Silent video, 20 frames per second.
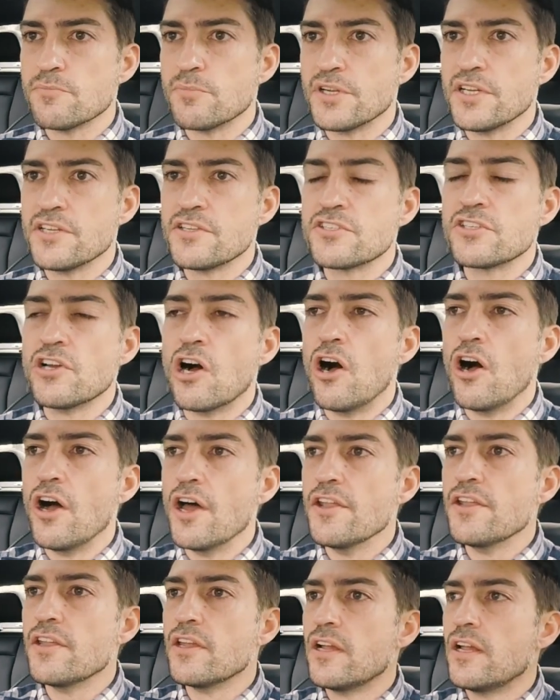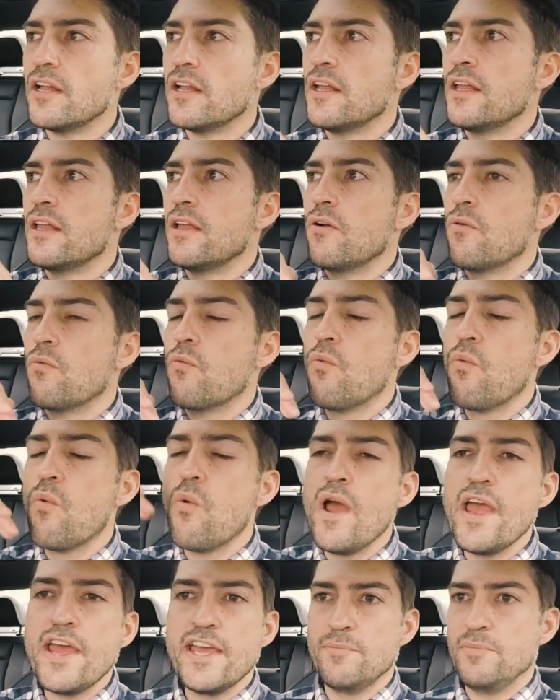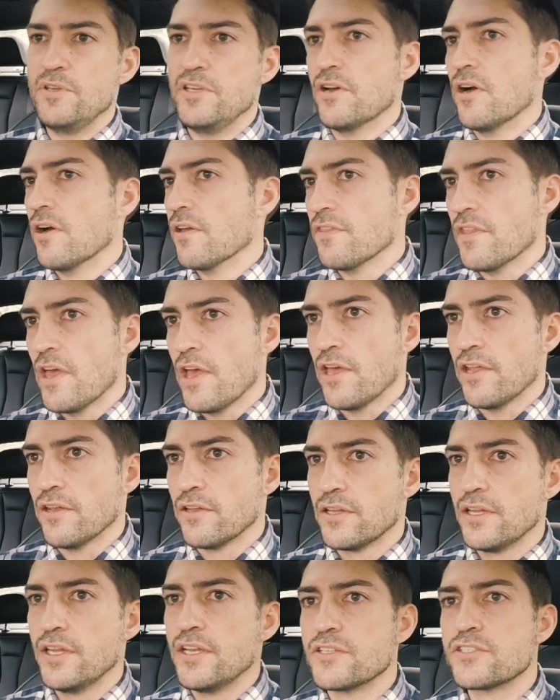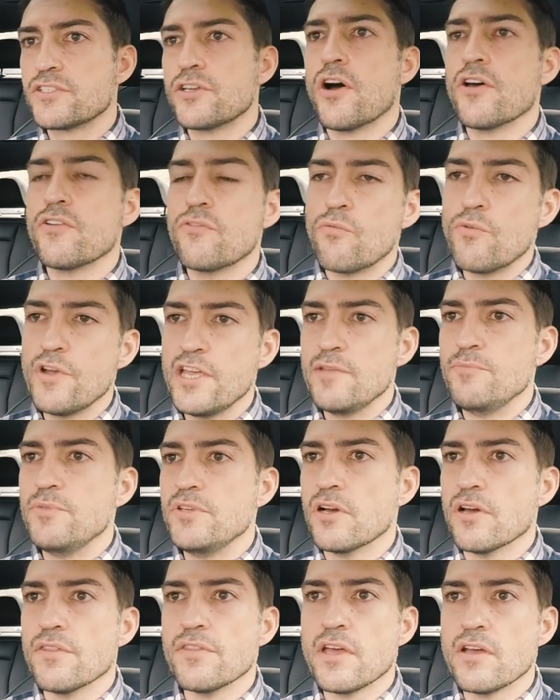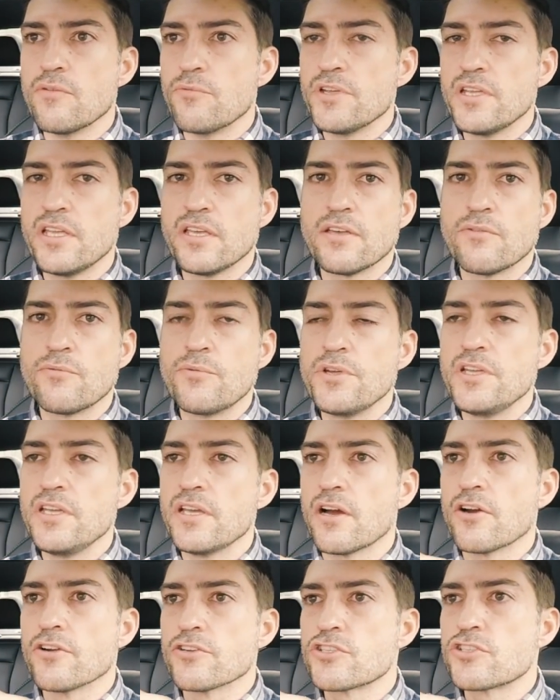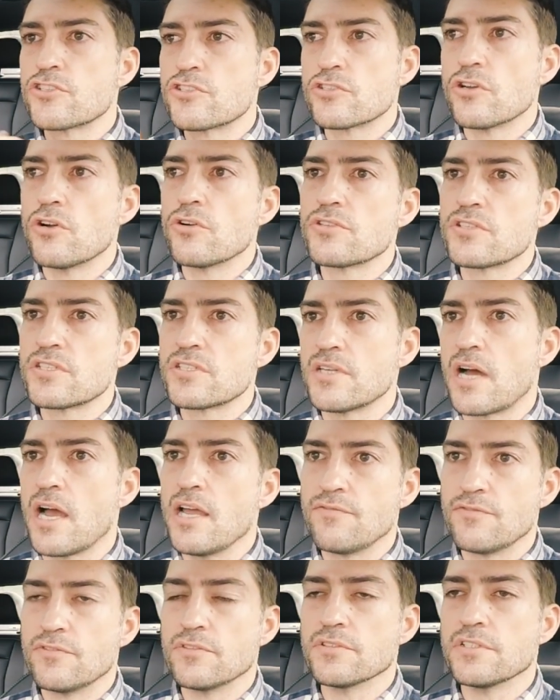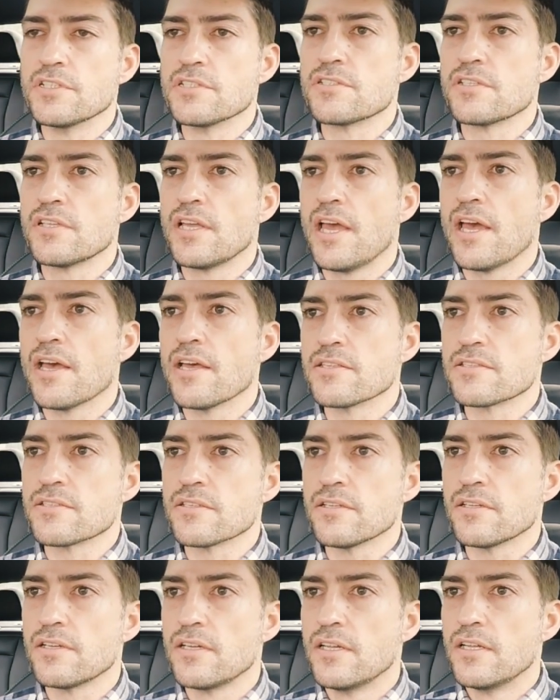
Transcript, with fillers: but it's gone way beyond that. It has gone way beyond that. We we are so stifled as as a